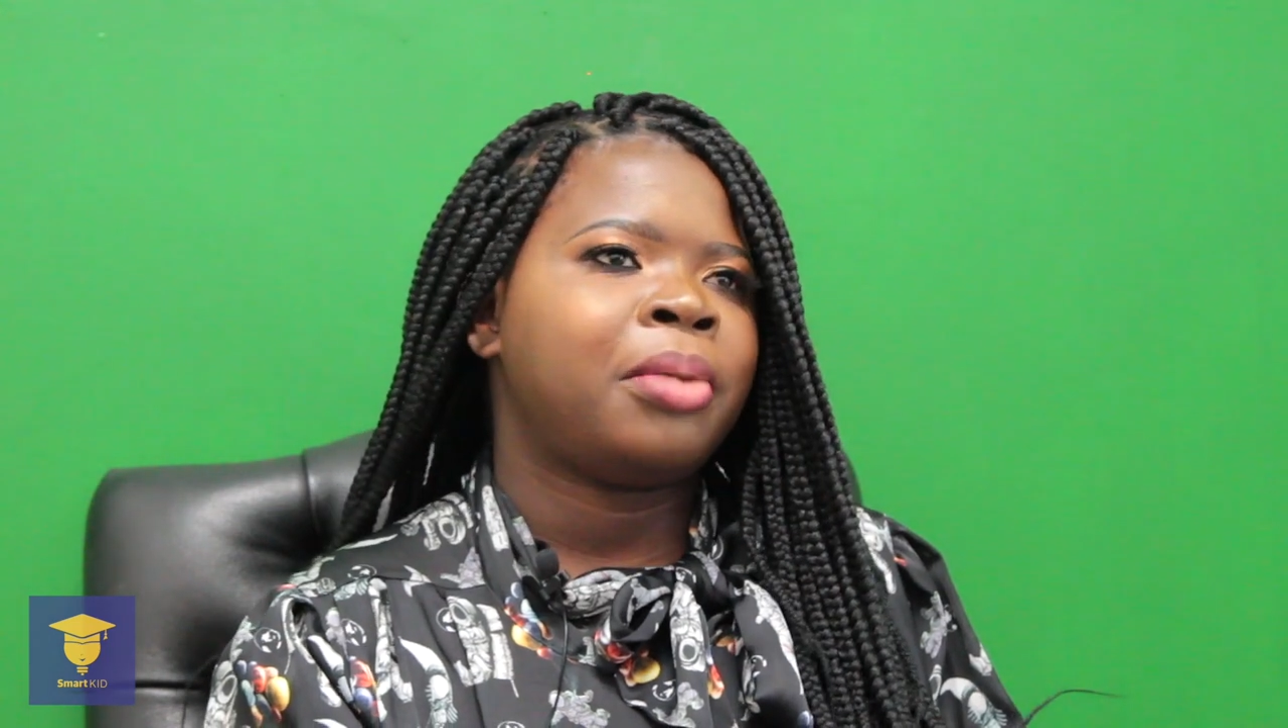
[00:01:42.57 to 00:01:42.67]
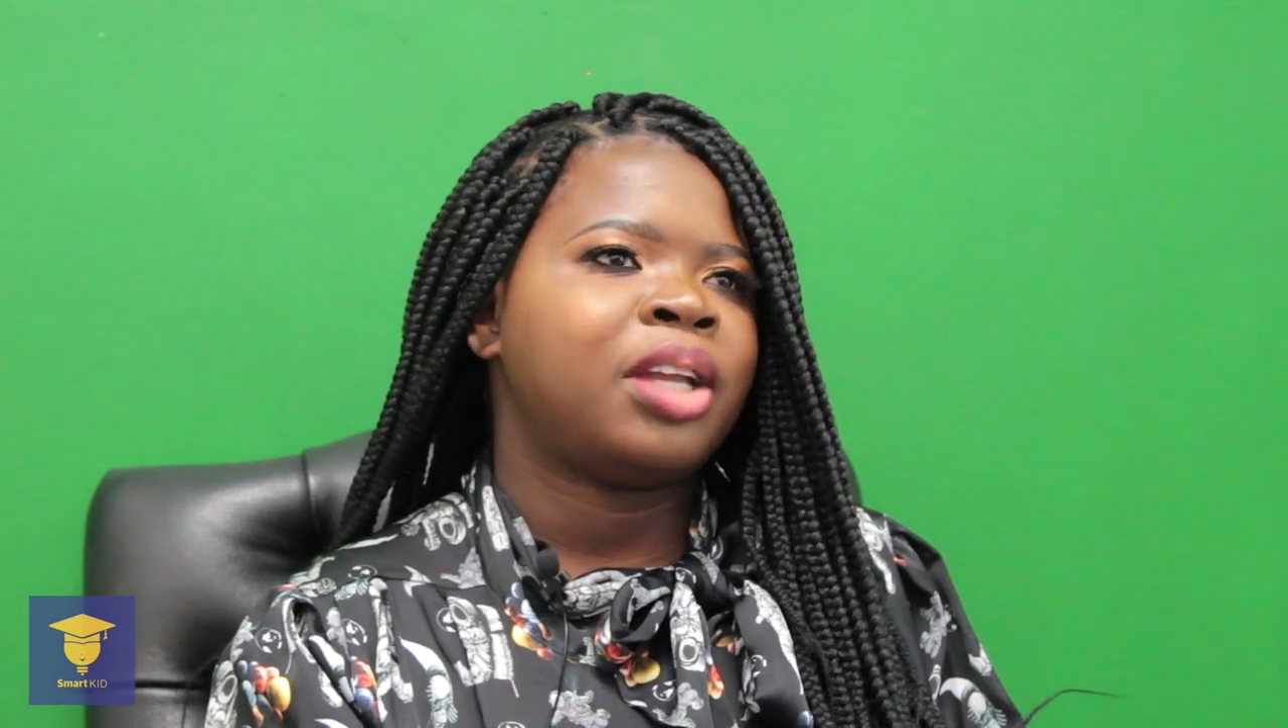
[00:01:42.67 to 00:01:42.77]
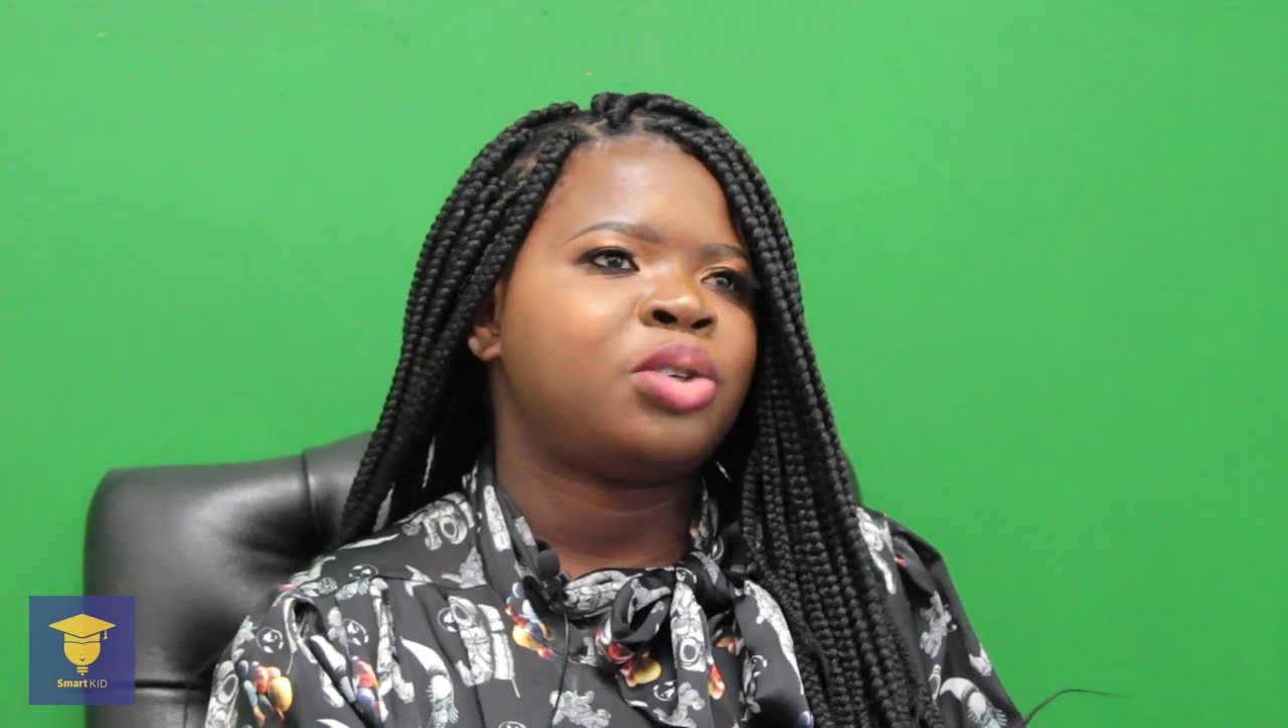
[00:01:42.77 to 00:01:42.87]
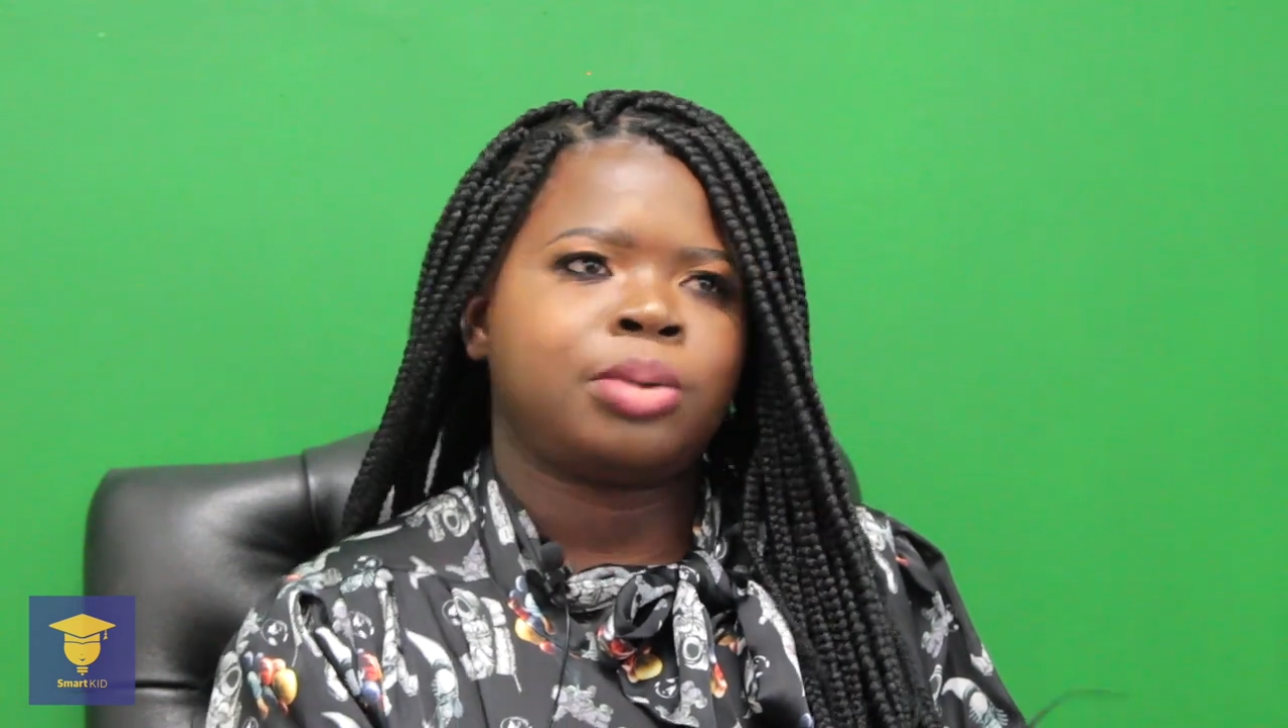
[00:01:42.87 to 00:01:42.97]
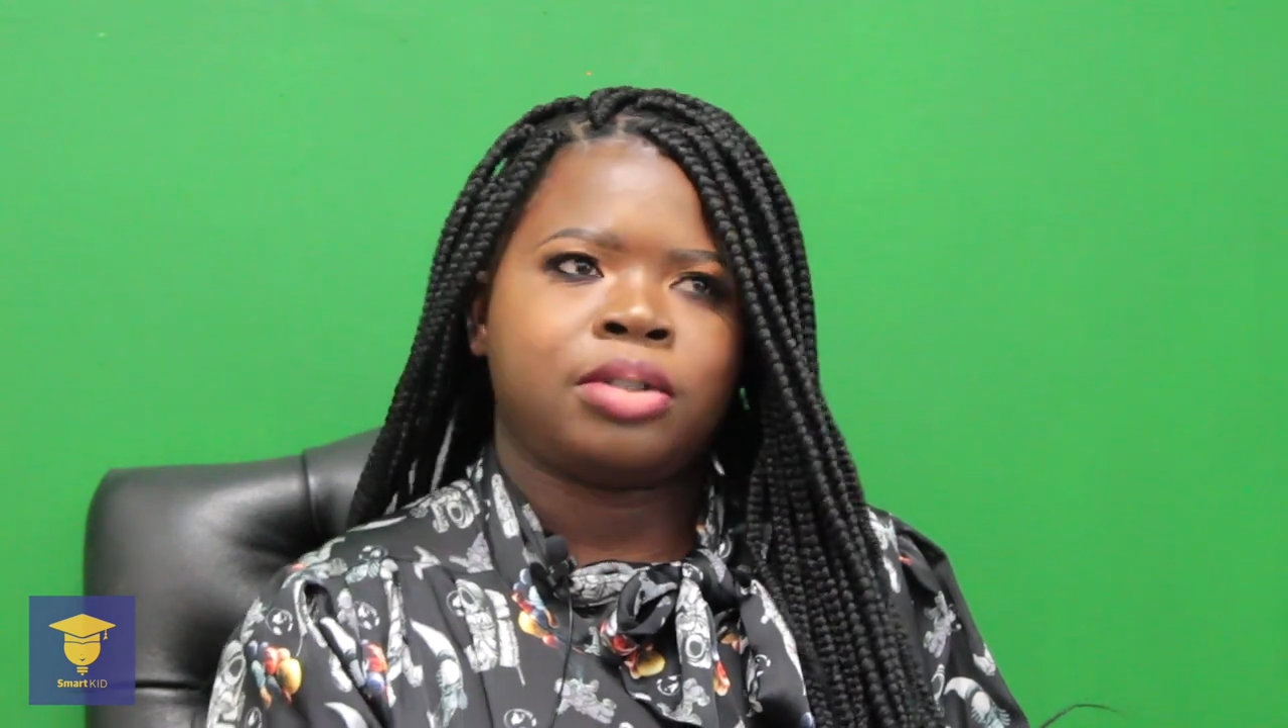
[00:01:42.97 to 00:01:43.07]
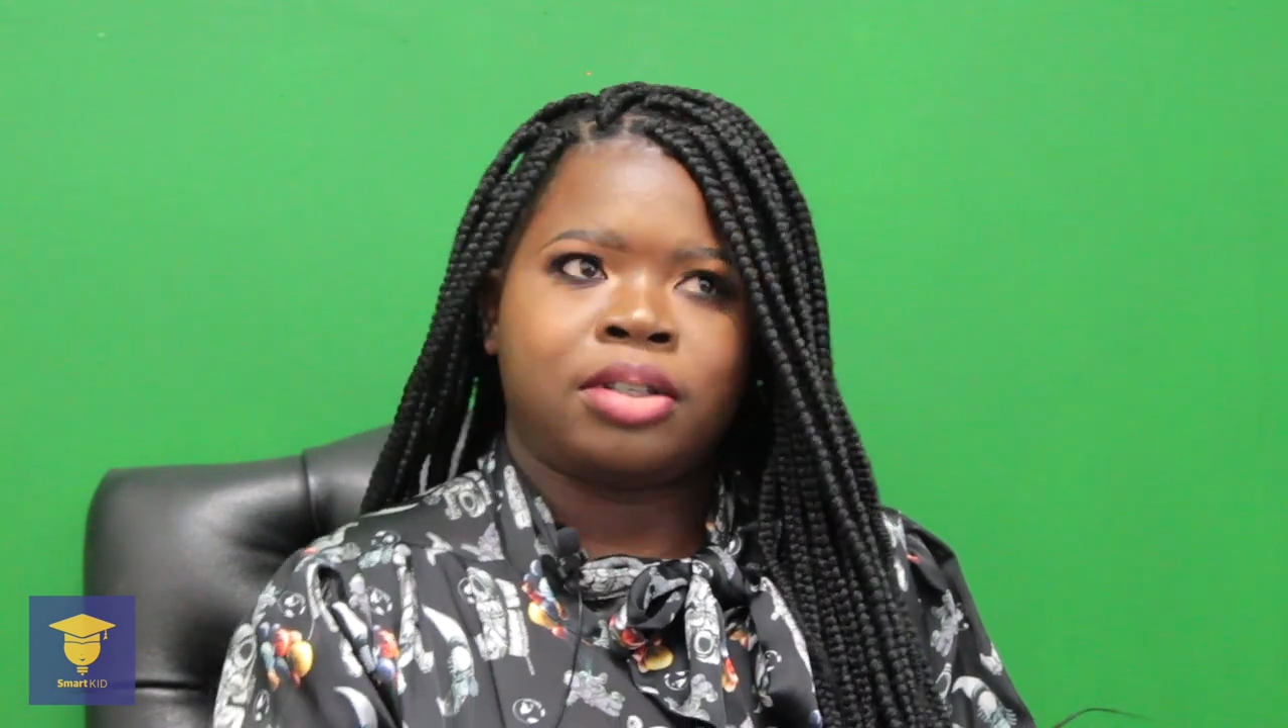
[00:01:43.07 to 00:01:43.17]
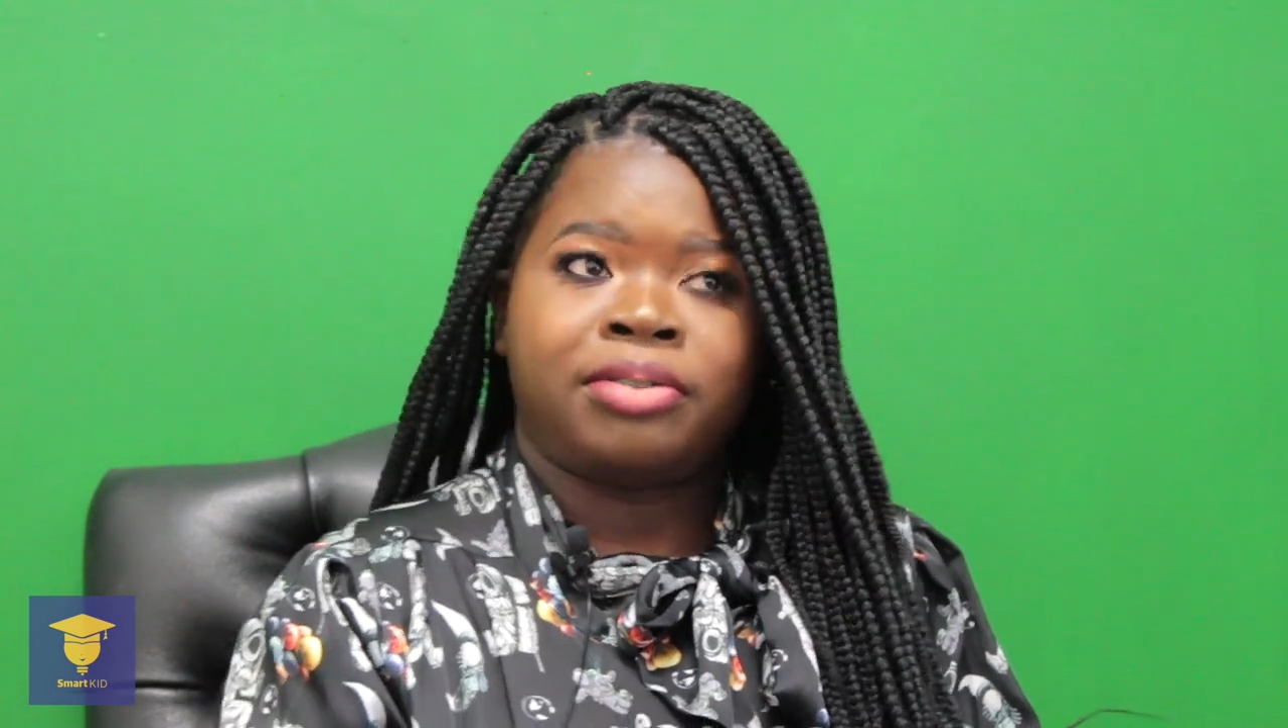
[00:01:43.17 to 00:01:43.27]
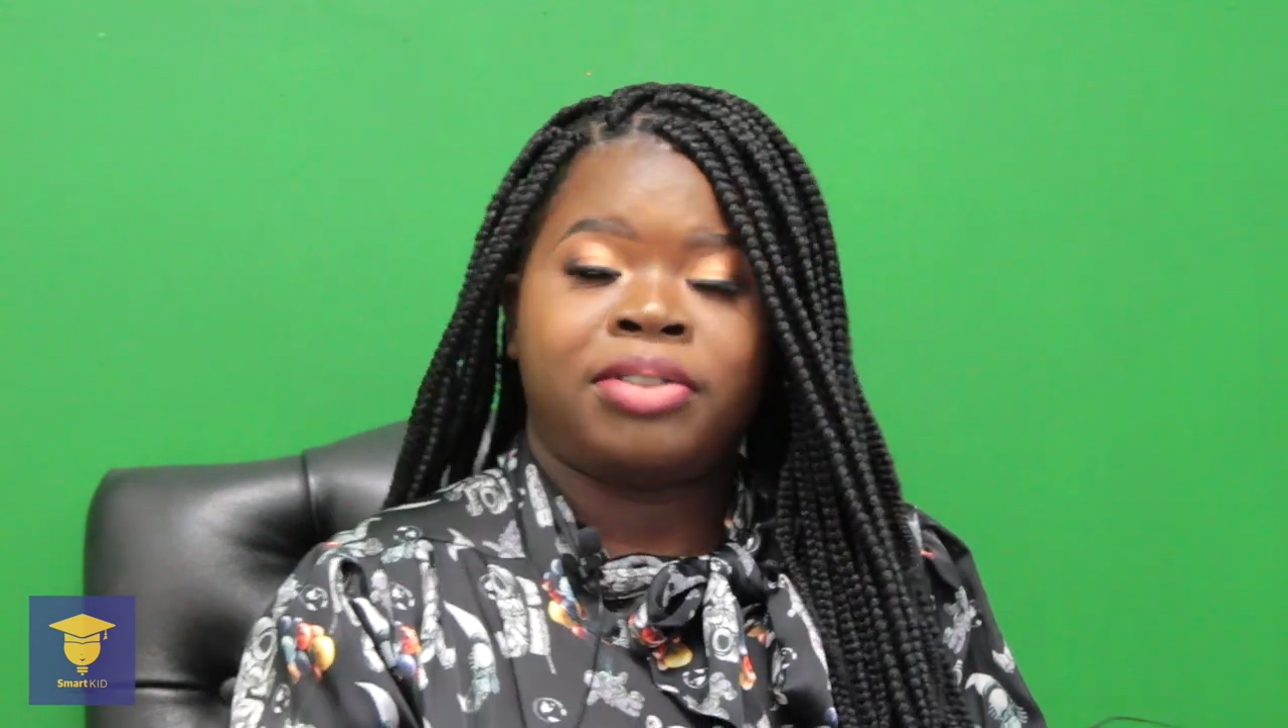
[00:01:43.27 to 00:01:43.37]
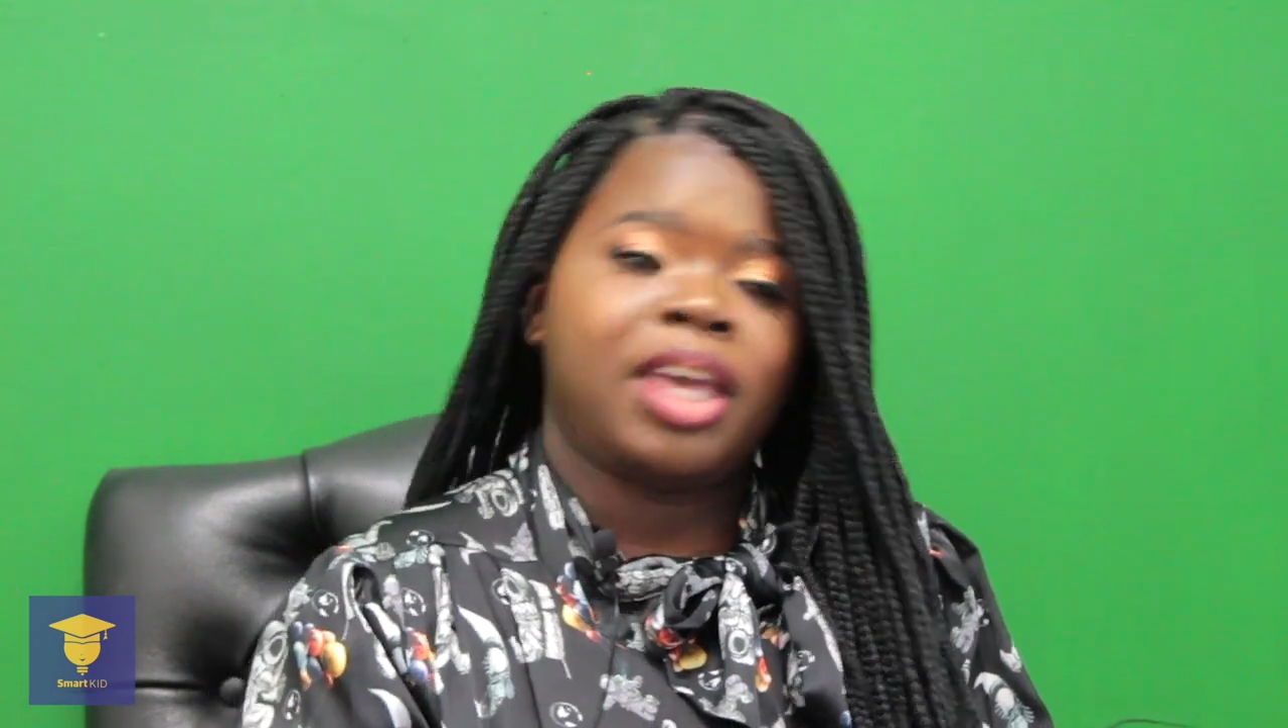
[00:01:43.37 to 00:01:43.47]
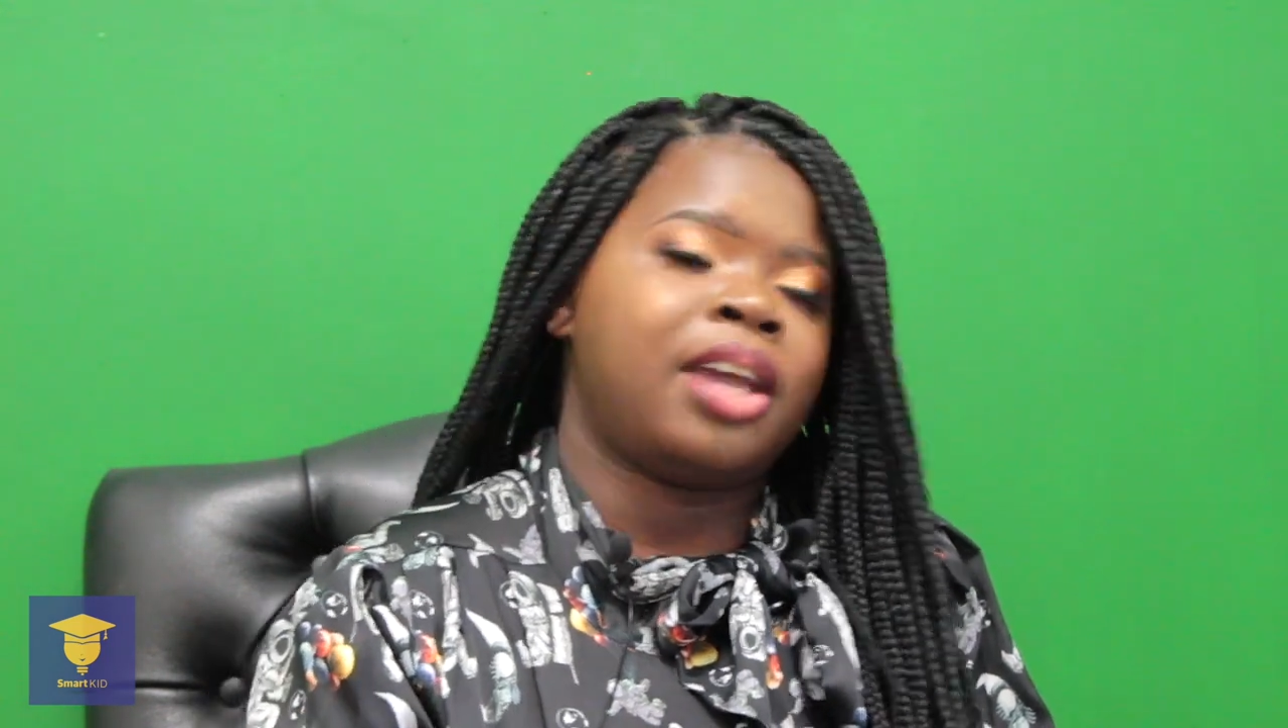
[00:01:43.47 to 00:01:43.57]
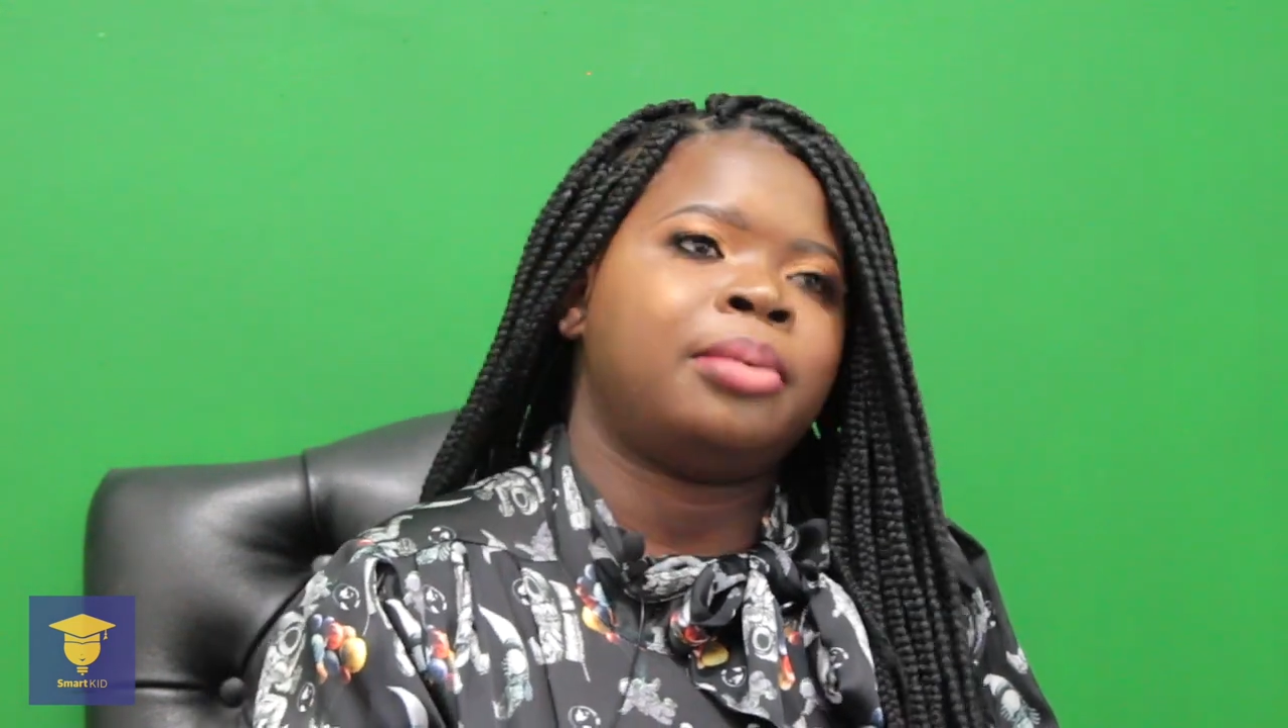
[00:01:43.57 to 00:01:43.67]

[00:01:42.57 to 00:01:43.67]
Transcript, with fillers: matrons if they're